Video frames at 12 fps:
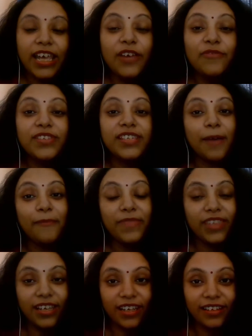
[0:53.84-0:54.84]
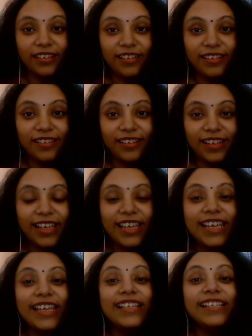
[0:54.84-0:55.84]
If something
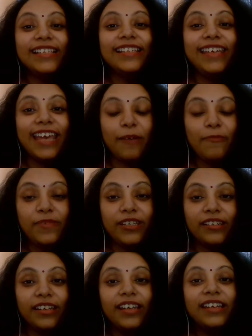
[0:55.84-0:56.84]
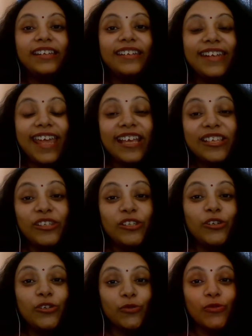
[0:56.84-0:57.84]
is kept
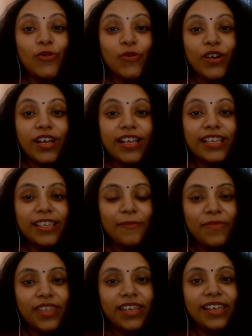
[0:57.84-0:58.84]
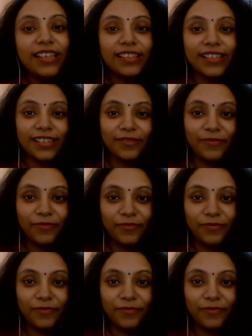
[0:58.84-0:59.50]
next to something else.